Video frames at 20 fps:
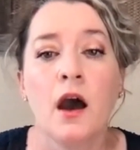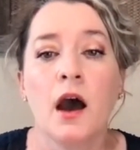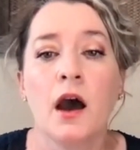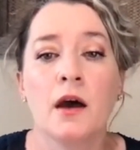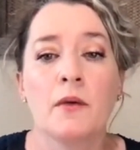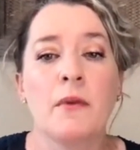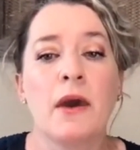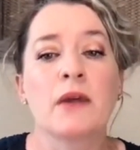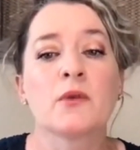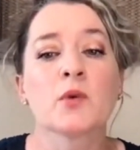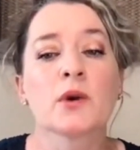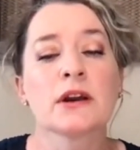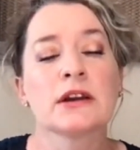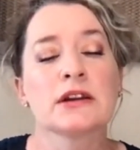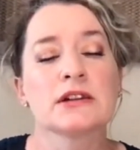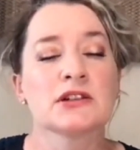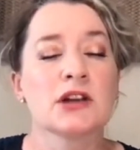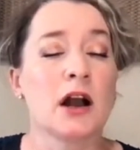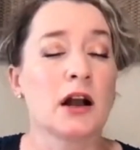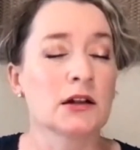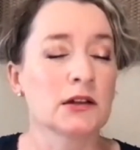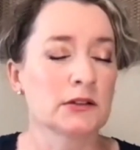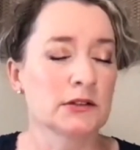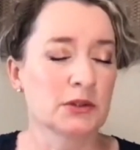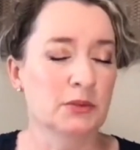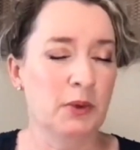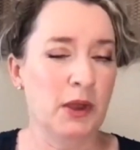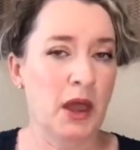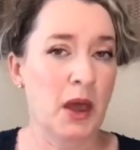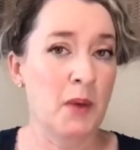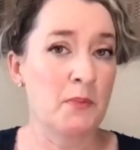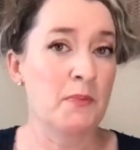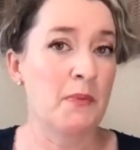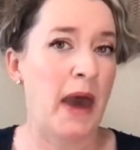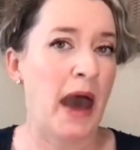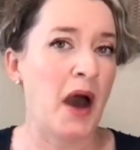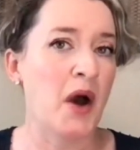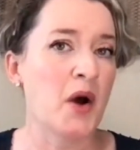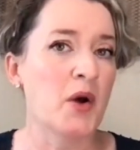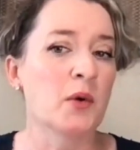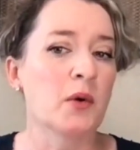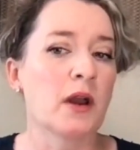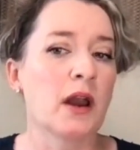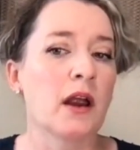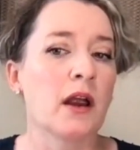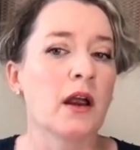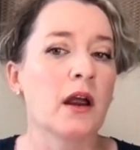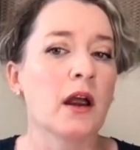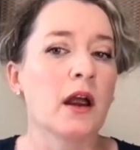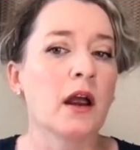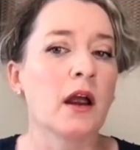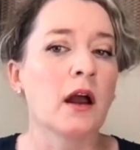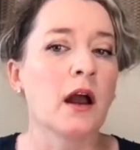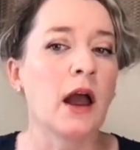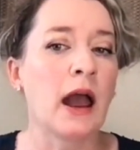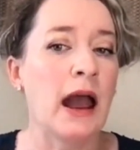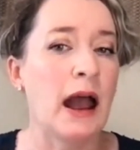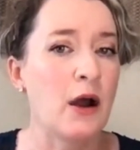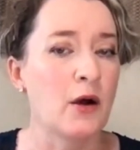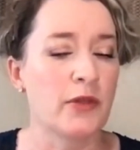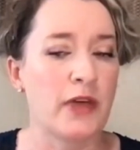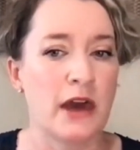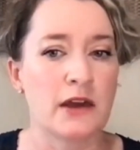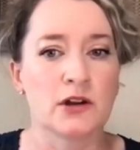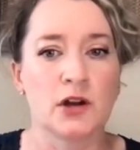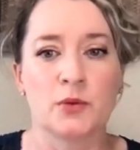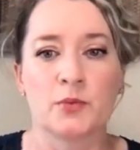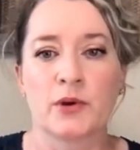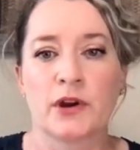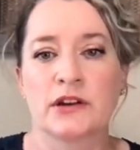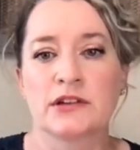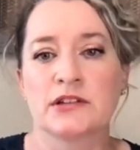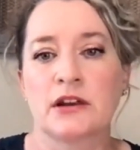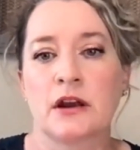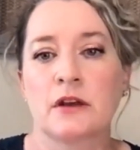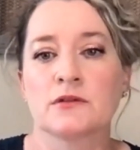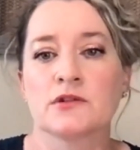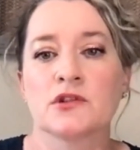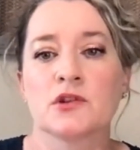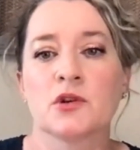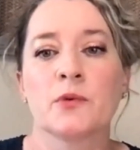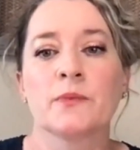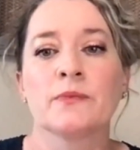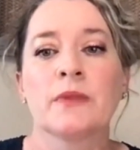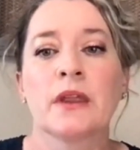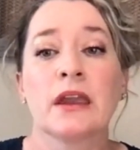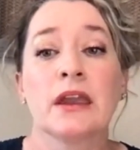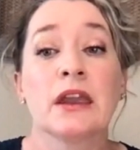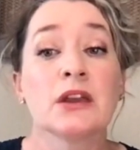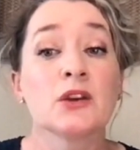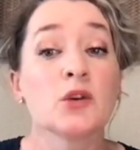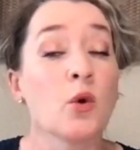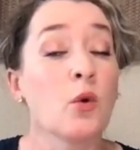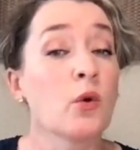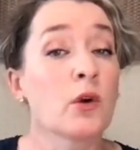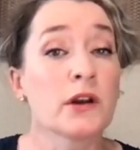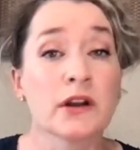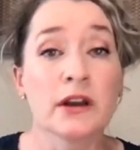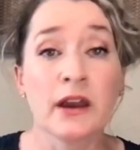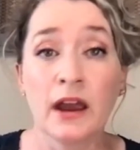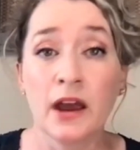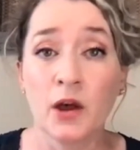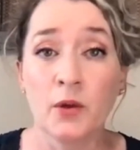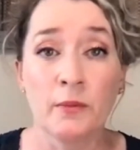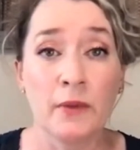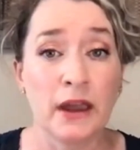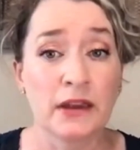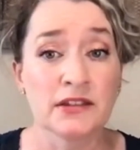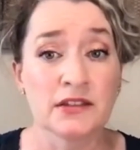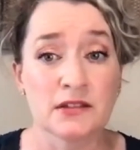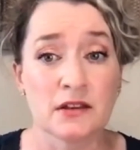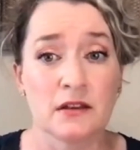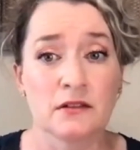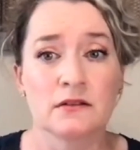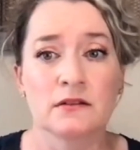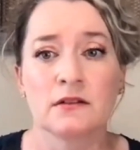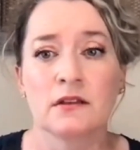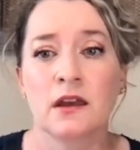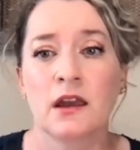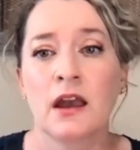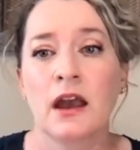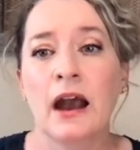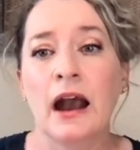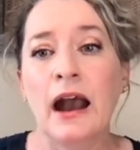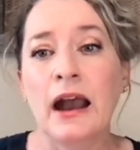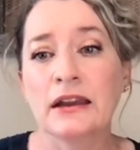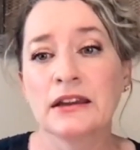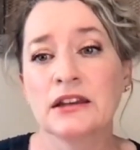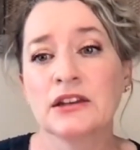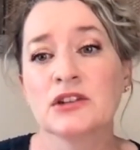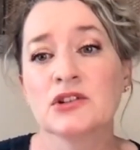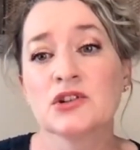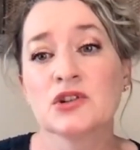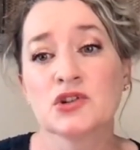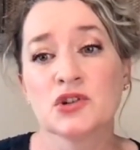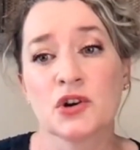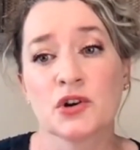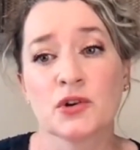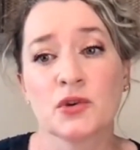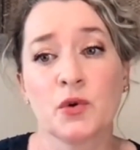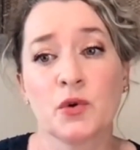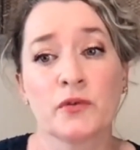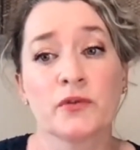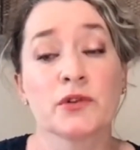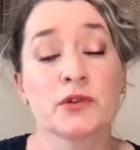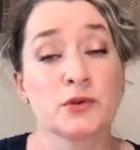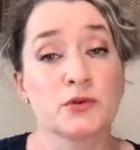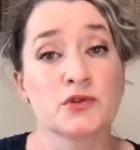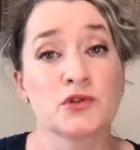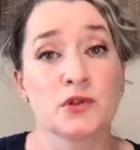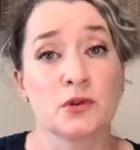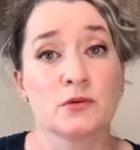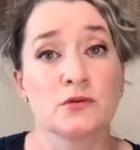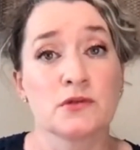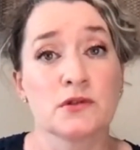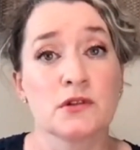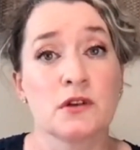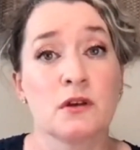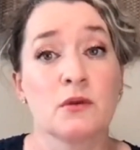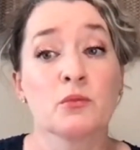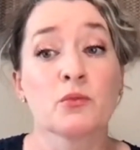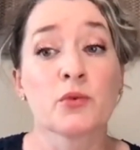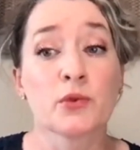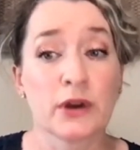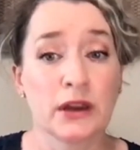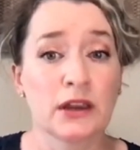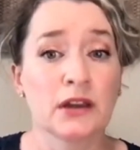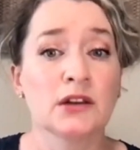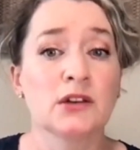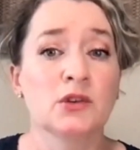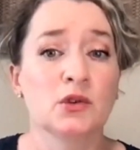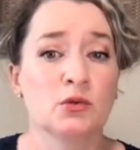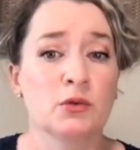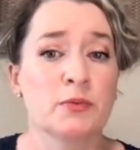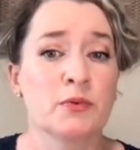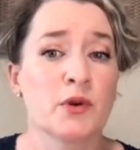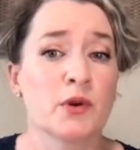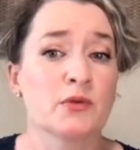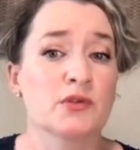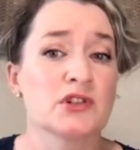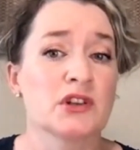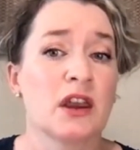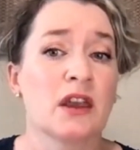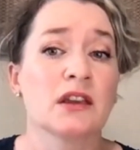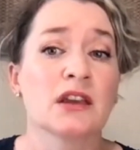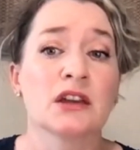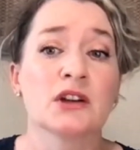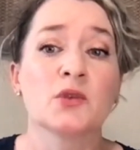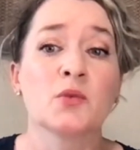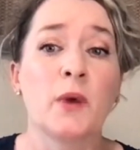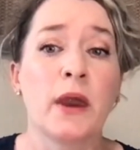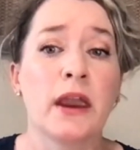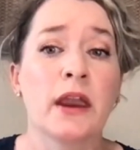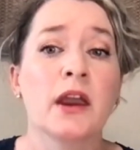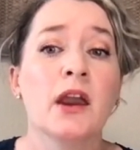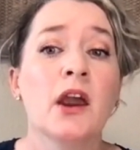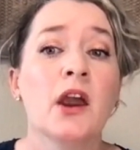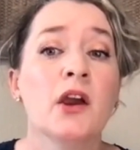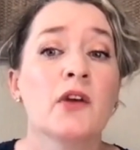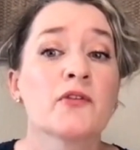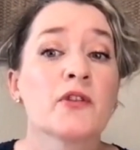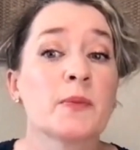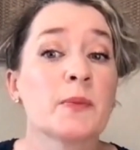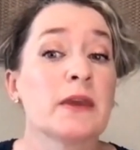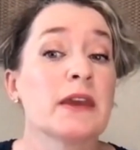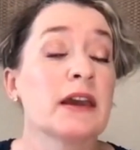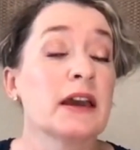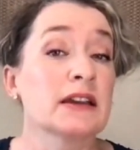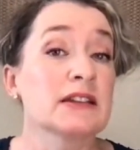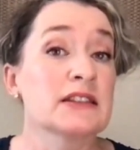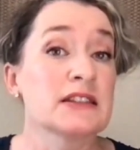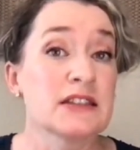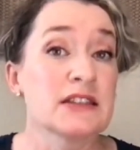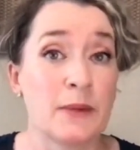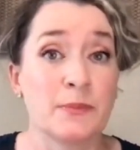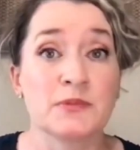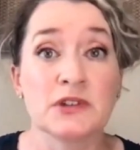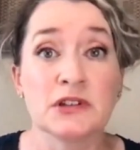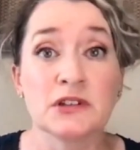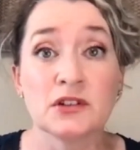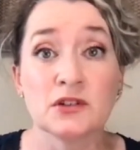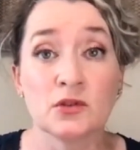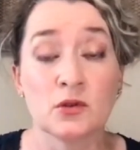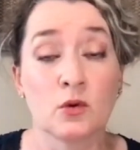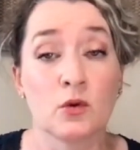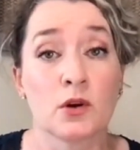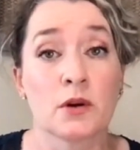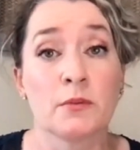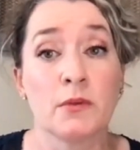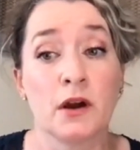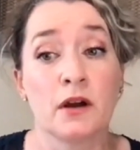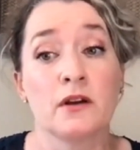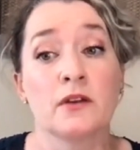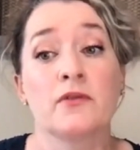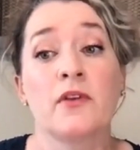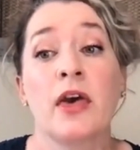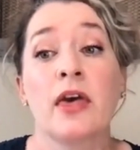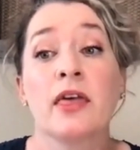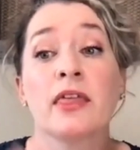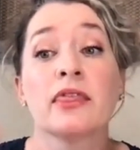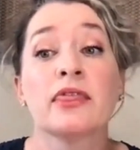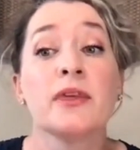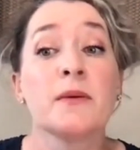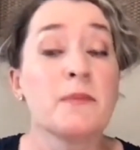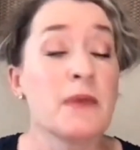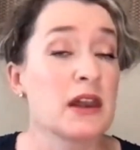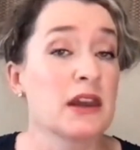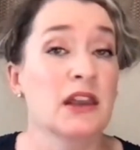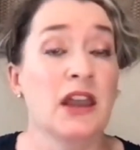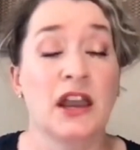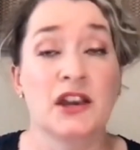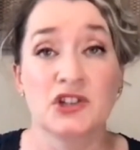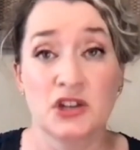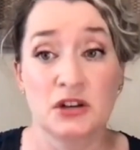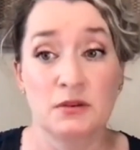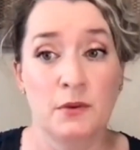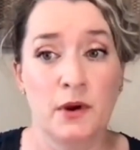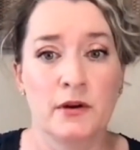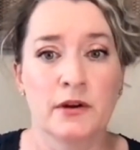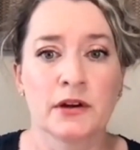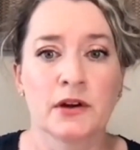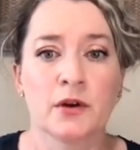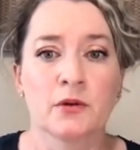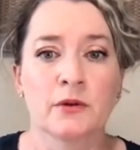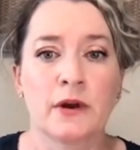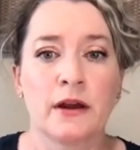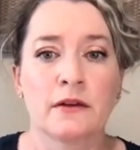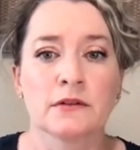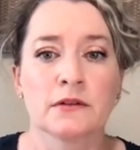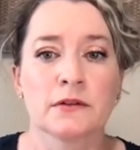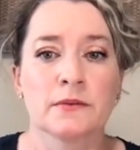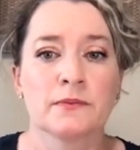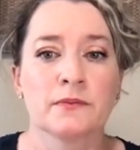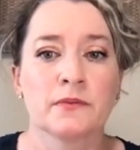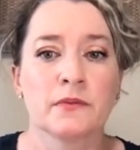And we're going to talk a little bit about how that all breaks down. So in order to help my son, I needed to turn over new stones, bring in a new approach, and get away from the accepted norm of the medication merry-go-round.